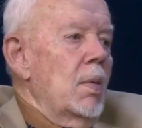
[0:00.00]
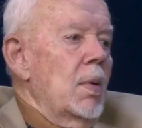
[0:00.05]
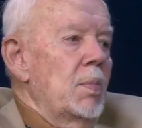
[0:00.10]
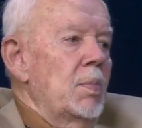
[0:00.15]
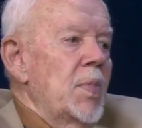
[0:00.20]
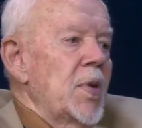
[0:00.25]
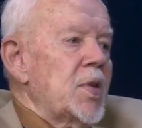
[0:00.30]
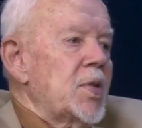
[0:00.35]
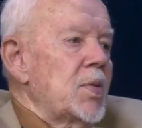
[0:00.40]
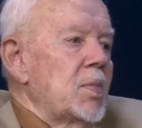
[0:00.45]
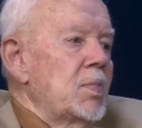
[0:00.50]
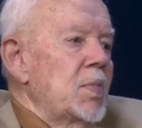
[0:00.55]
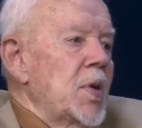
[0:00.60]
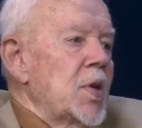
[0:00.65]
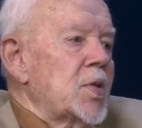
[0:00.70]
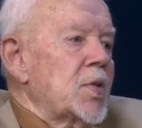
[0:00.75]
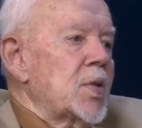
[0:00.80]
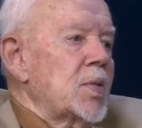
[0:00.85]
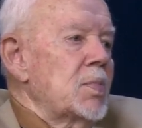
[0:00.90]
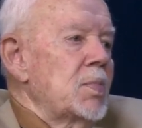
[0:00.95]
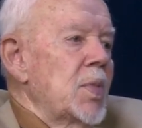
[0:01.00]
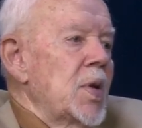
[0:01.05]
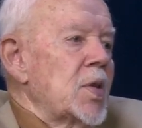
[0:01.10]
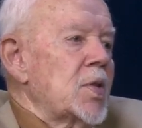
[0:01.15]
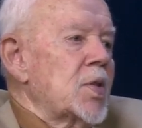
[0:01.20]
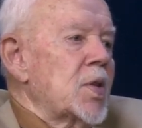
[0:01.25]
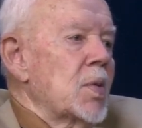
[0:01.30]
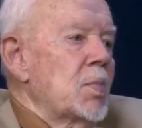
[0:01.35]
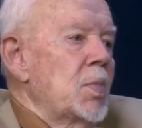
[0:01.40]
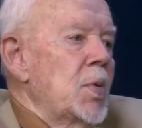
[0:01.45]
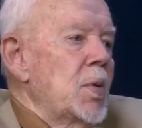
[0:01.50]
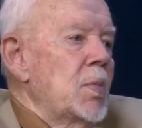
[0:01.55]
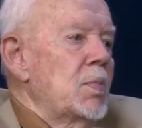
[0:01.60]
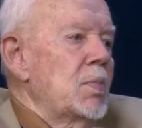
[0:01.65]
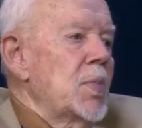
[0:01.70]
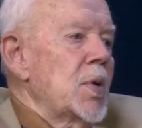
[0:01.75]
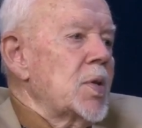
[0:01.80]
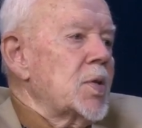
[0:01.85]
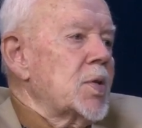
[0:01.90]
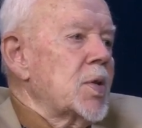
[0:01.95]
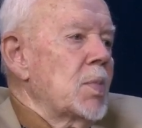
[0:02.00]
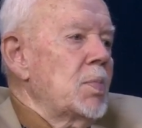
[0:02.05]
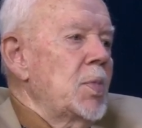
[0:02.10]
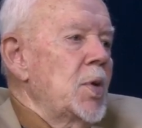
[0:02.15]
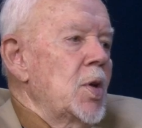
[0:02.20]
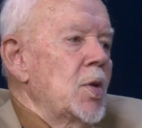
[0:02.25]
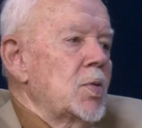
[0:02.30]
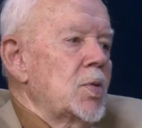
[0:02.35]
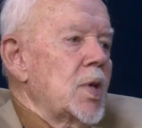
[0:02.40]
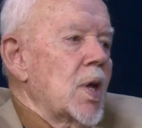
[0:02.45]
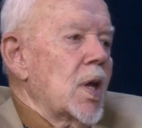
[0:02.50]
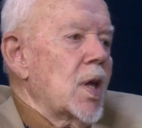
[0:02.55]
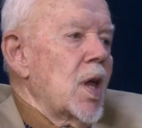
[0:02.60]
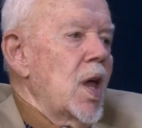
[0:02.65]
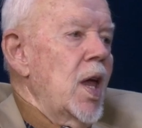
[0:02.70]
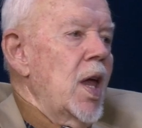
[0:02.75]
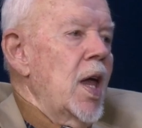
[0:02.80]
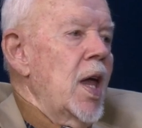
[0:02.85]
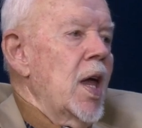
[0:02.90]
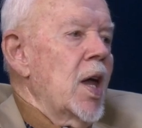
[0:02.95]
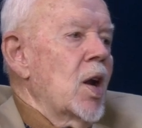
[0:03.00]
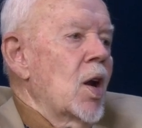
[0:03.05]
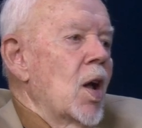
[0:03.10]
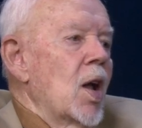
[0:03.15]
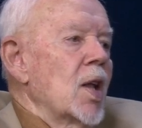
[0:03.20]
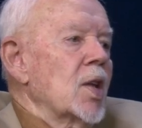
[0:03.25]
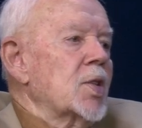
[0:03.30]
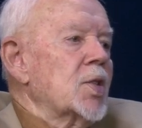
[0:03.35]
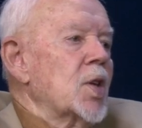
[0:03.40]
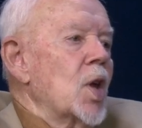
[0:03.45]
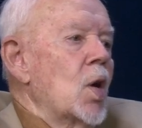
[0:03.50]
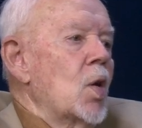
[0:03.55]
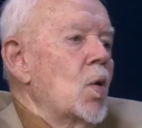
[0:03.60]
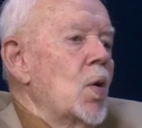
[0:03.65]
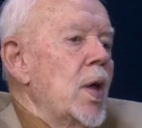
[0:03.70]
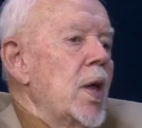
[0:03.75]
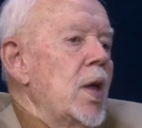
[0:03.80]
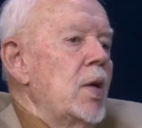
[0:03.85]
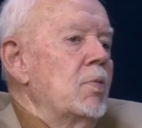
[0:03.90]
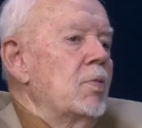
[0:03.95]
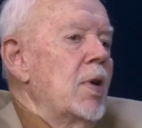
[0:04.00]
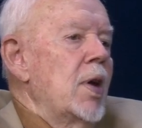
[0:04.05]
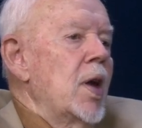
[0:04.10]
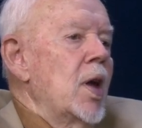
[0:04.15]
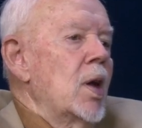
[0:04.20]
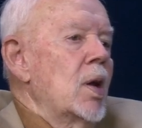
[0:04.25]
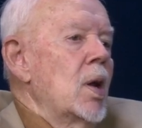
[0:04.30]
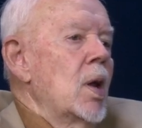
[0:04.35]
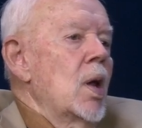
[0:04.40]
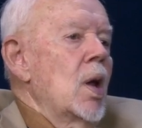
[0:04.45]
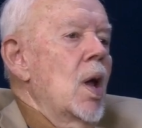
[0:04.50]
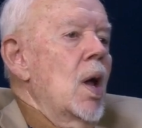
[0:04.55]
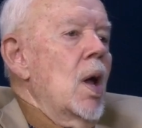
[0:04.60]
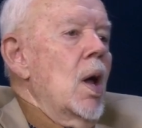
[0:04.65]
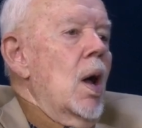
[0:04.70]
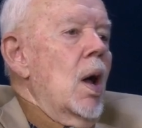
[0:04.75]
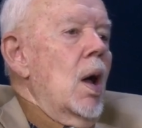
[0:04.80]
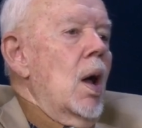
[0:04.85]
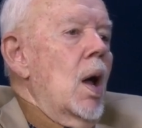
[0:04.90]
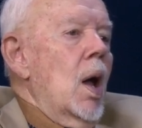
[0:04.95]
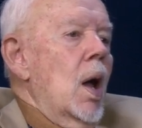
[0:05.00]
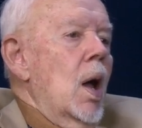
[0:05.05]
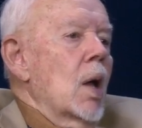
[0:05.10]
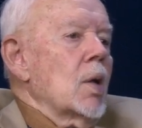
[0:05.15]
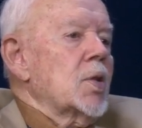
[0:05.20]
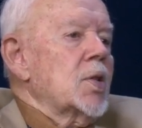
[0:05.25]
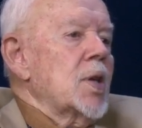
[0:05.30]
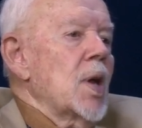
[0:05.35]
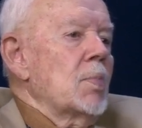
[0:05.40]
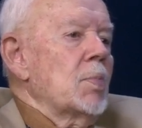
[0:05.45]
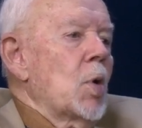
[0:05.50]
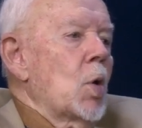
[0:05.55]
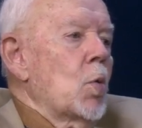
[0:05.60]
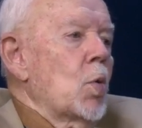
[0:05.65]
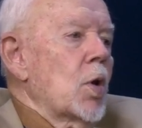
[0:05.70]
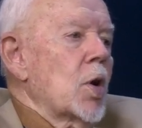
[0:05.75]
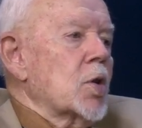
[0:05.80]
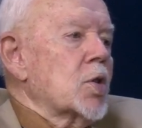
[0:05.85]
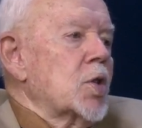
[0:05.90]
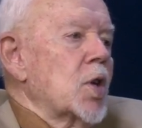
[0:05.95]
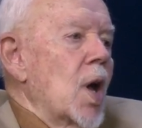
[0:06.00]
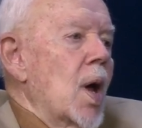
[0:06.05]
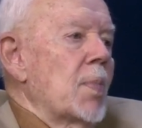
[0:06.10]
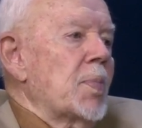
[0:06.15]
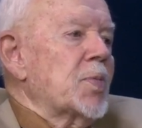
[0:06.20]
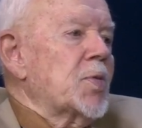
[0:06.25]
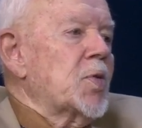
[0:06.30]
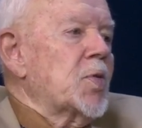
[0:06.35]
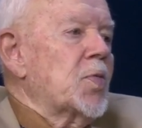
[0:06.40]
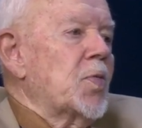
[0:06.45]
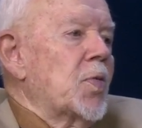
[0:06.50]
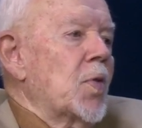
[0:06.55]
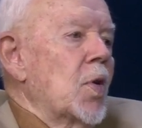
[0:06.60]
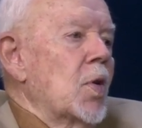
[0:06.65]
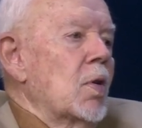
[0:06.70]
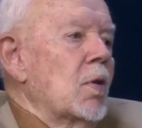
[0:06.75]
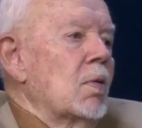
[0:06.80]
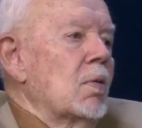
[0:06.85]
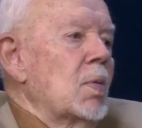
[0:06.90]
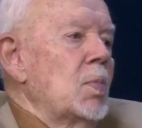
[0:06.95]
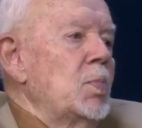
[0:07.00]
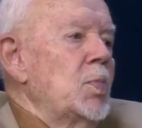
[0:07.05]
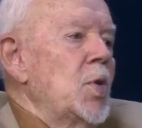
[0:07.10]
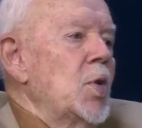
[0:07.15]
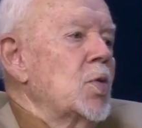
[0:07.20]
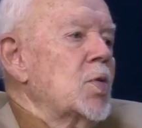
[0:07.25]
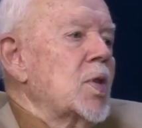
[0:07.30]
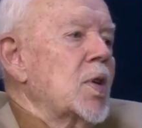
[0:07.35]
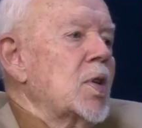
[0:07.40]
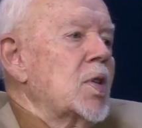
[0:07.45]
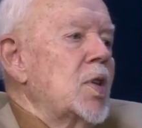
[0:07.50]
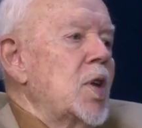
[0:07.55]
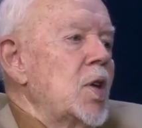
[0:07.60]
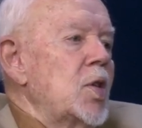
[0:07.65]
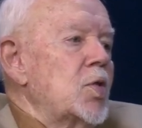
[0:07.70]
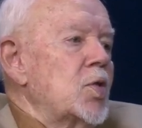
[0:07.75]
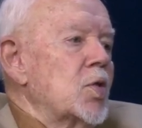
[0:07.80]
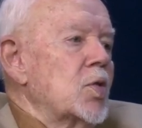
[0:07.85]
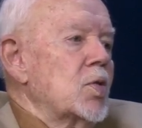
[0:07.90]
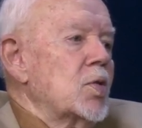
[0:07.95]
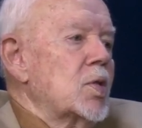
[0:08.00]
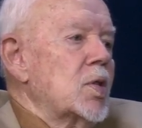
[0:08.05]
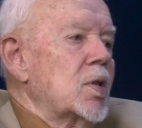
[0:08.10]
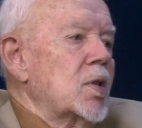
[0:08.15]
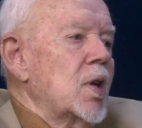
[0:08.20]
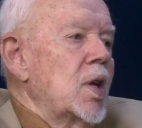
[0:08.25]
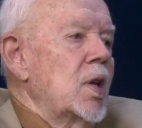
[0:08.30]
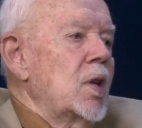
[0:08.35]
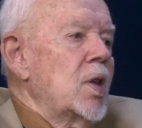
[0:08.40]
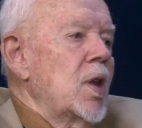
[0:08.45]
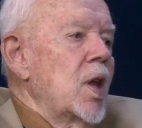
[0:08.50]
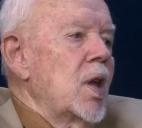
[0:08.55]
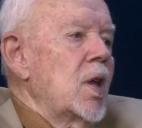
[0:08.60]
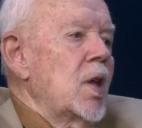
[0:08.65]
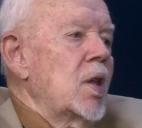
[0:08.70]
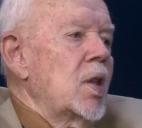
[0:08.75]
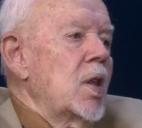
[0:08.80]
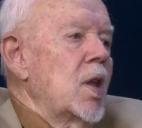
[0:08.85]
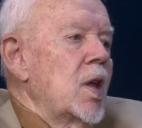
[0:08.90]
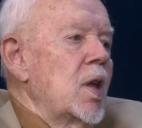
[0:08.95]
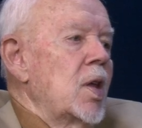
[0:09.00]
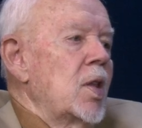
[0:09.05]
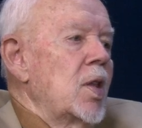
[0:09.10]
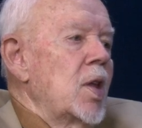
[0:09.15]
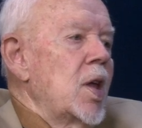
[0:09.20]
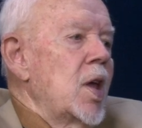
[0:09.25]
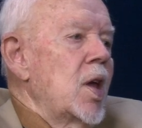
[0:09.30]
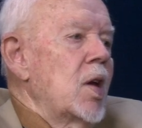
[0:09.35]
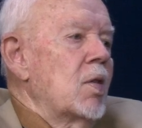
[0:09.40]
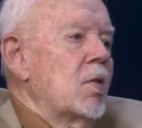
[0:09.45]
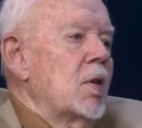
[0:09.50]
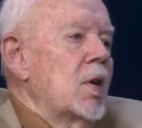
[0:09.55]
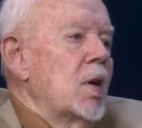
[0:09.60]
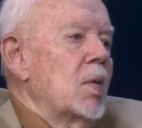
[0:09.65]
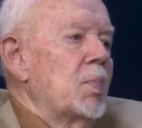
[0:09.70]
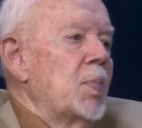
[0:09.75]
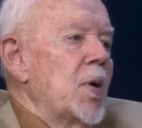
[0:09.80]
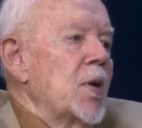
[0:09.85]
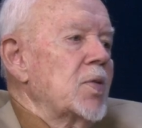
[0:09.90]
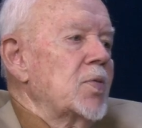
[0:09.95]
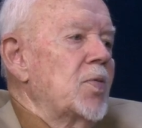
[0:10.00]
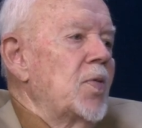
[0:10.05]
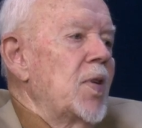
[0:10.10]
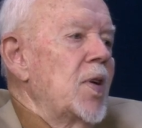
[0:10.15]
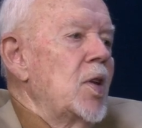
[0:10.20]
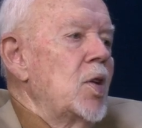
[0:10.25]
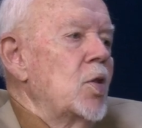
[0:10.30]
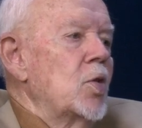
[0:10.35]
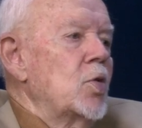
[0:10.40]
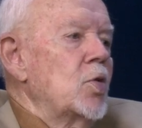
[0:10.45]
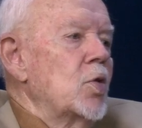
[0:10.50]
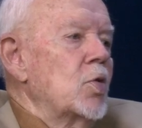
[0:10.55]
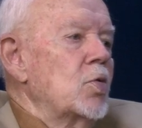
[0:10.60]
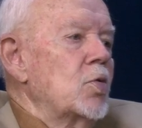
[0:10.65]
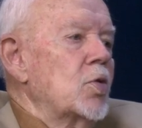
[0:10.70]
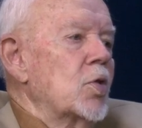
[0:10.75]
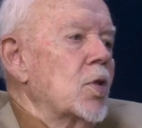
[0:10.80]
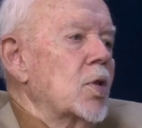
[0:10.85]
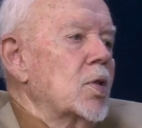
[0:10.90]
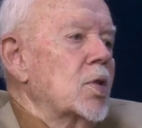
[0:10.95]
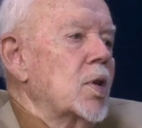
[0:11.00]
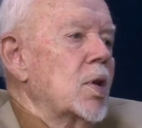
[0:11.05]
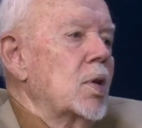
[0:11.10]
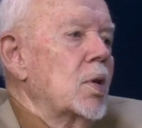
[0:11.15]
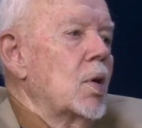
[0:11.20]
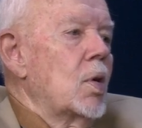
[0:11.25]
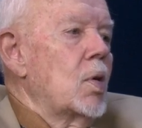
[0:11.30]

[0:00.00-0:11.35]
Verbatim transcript: Miss, Miss, Mister, Mister Music. Okay. And also he ran uh, summer workshops for music teachers in, in, in the area, Pennsylvania. Yeah. You know what New I'm going to do?